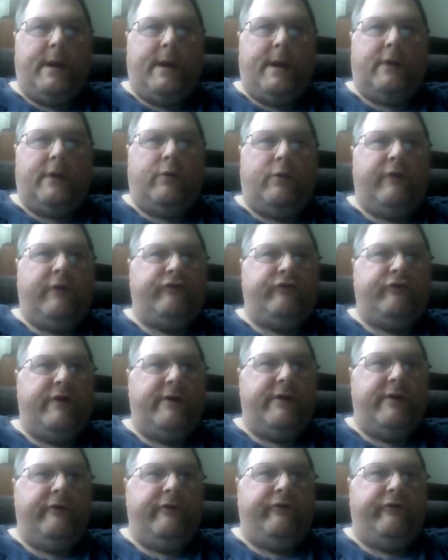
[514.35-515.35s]

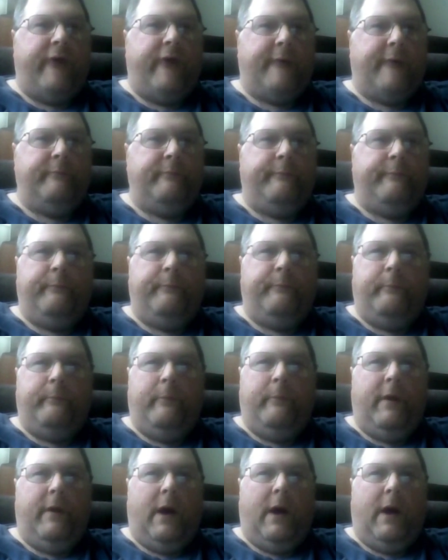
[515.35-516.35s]
Christians have,
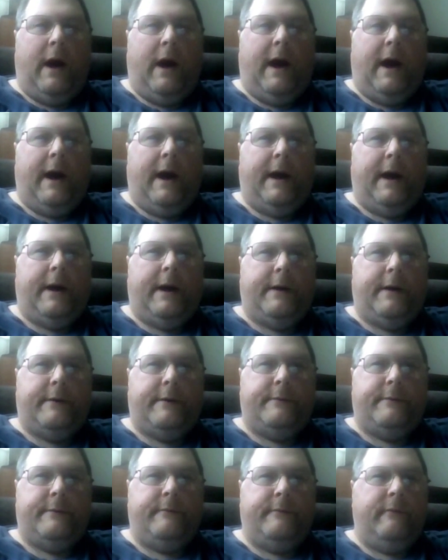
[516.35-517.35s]

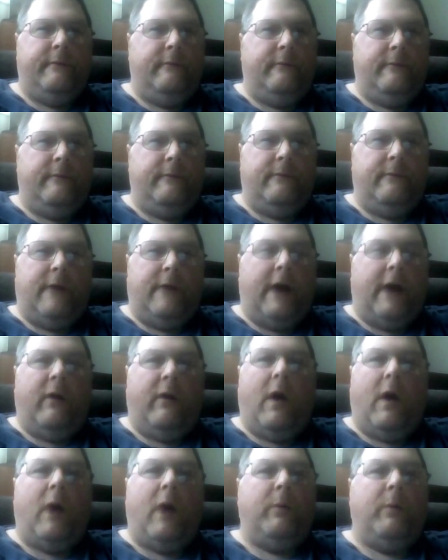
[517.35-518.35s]
I don't
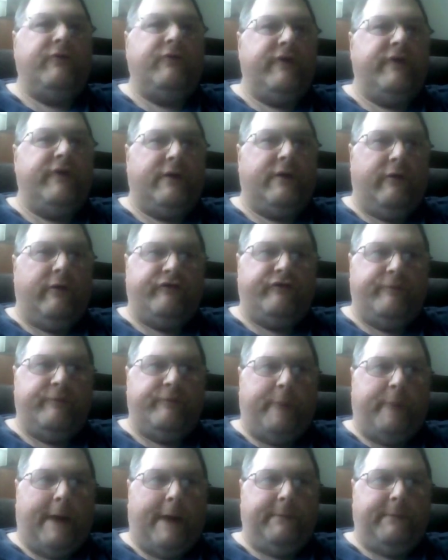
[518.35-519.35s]
know how much of the Christian
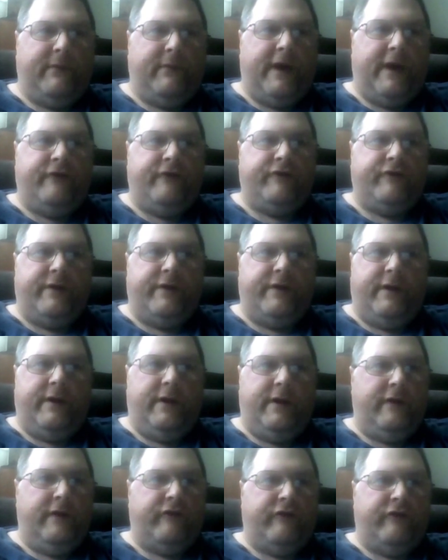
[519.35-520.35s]
population
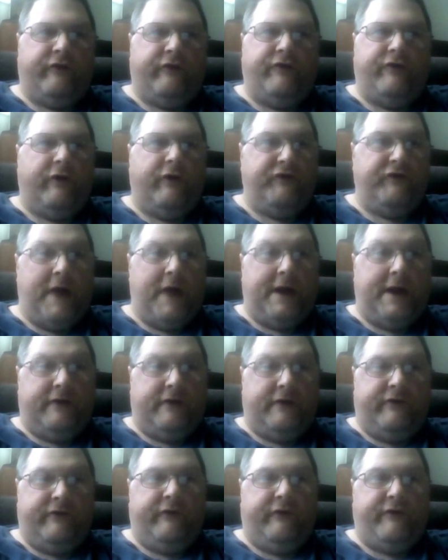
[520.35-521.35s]
just does not
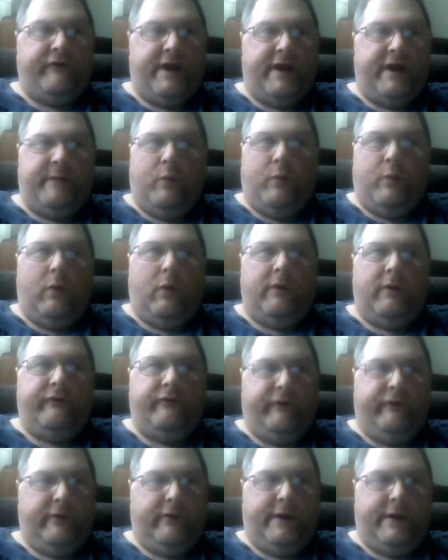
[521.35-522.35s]
exist anymore in
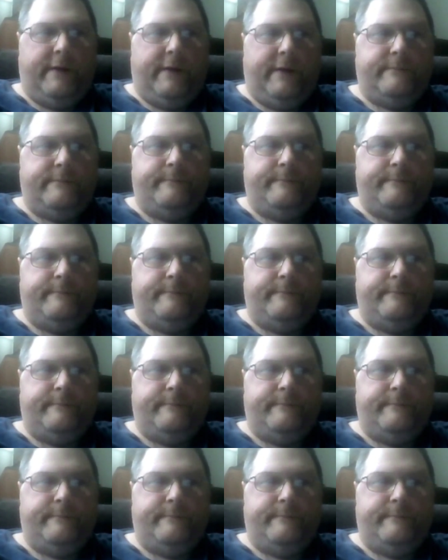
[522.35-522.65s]
Syria.